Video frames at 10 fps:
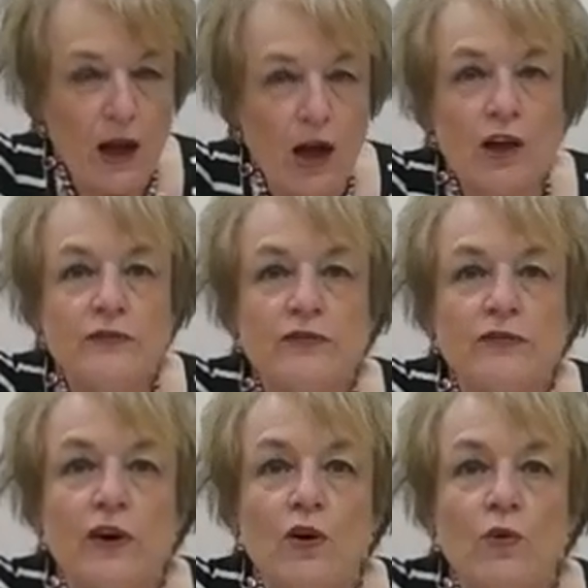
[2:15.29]

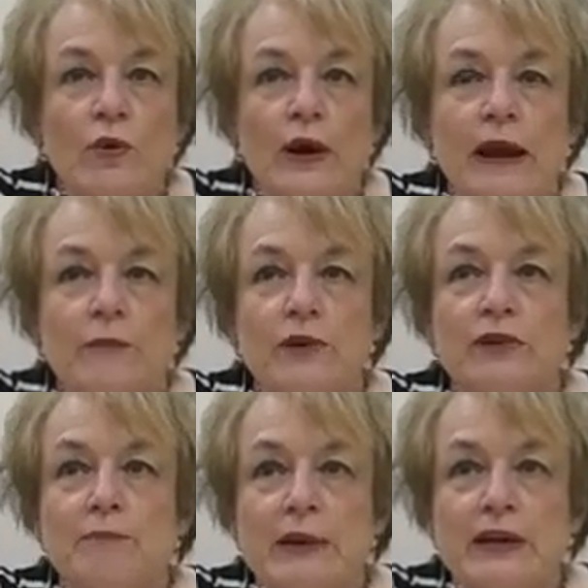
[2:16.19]
Also, I'm going to
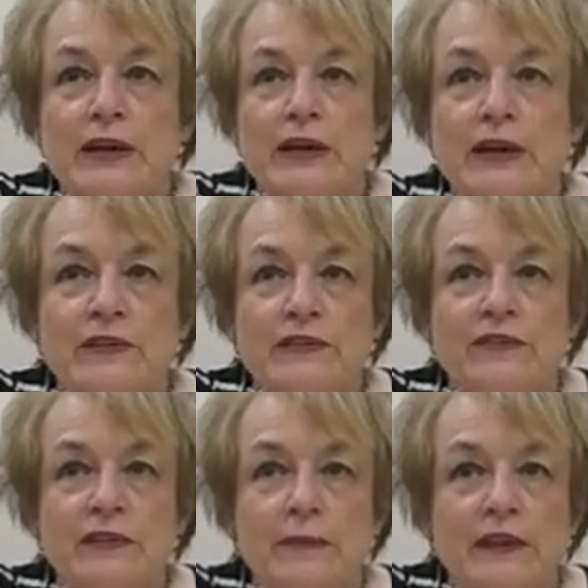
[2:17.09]
mention, and this
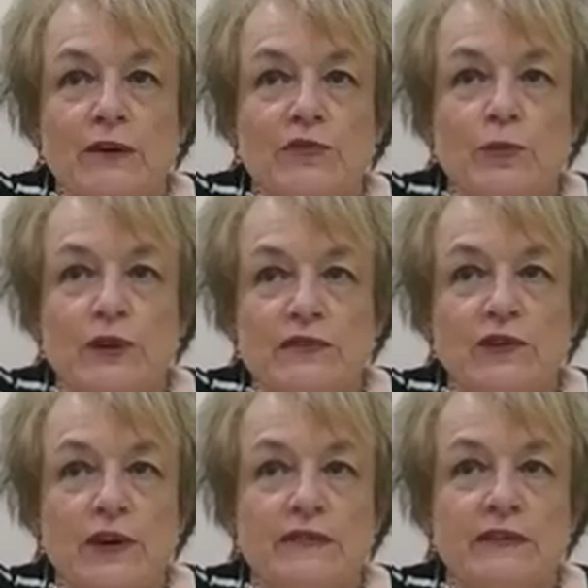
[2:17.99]
is something a few weeks
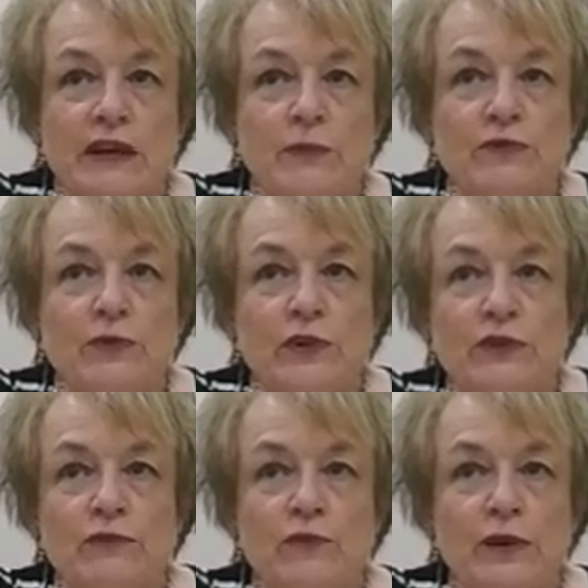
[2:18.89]
ago I said I was going
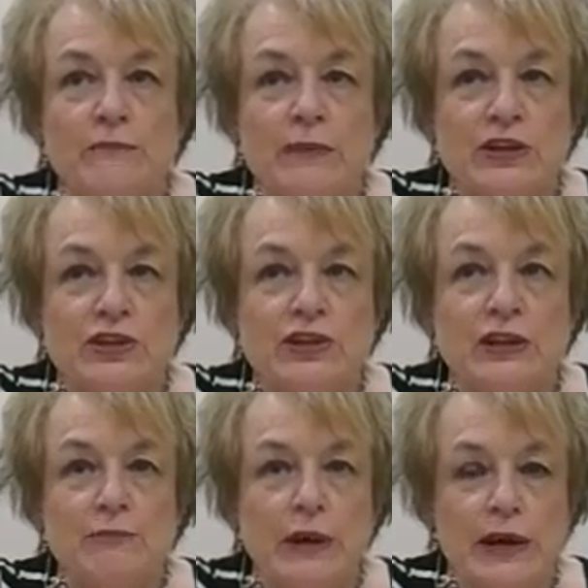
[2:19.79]
to avoid
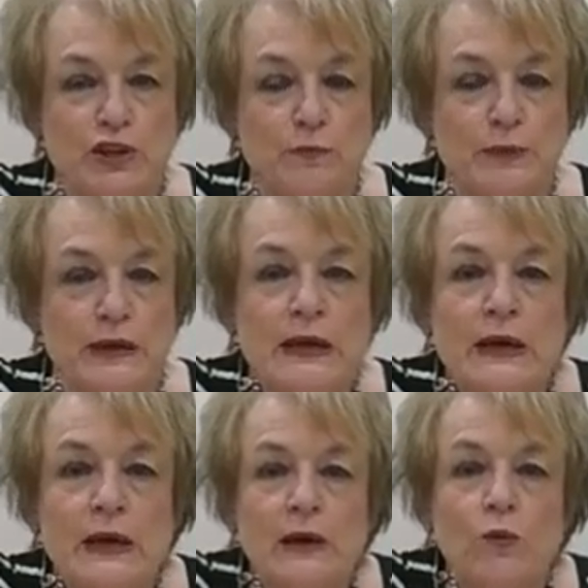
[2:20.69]
mentioning much, but
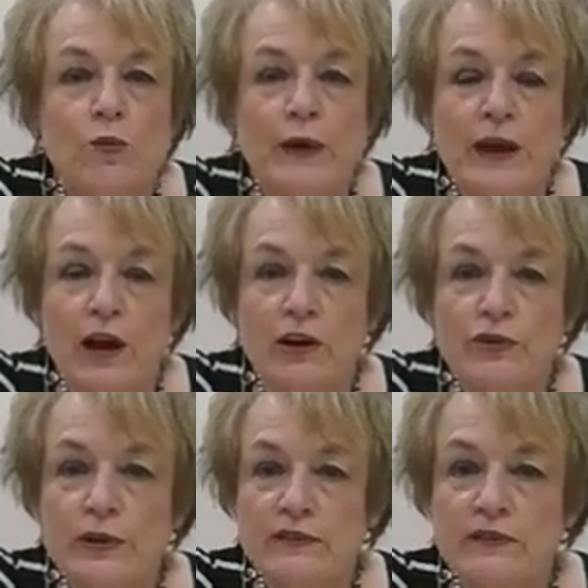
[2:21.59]
they are
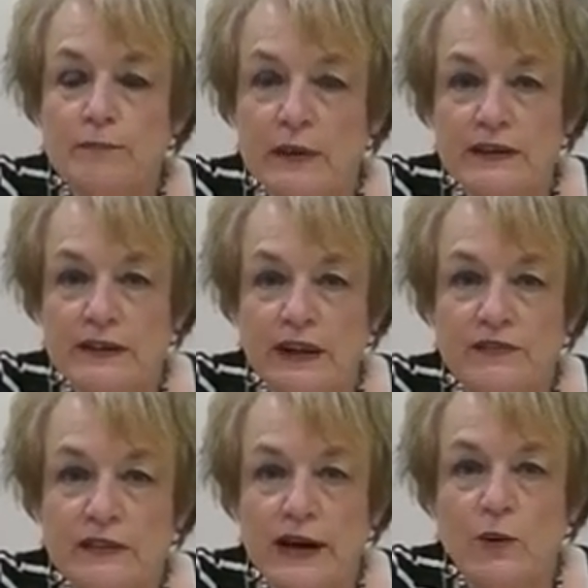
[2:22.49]
doing some blood tests
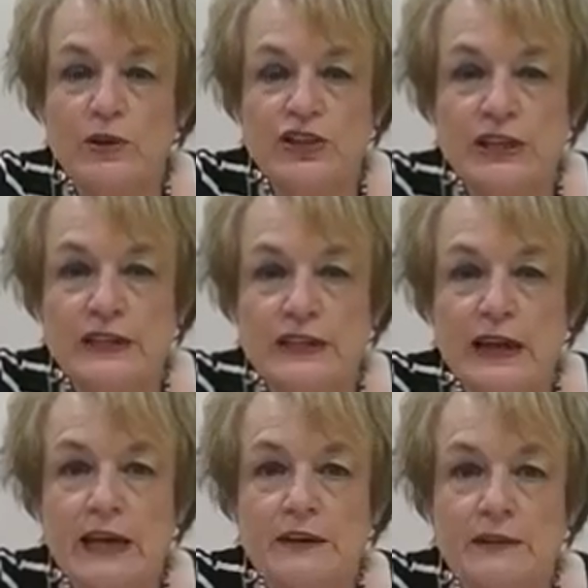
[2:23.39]
now, which
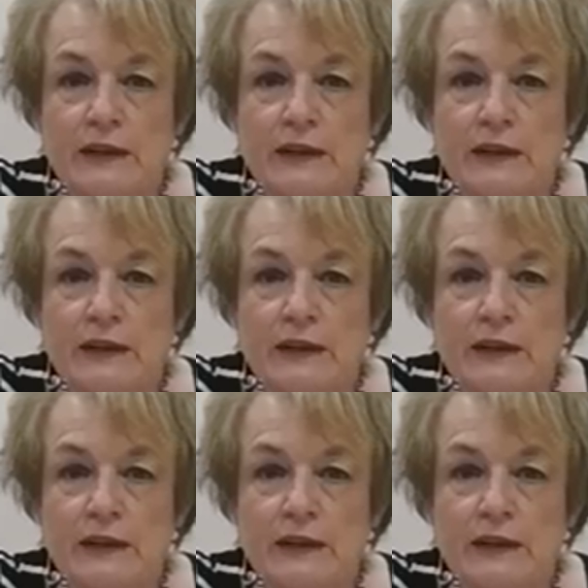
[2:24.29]
indicate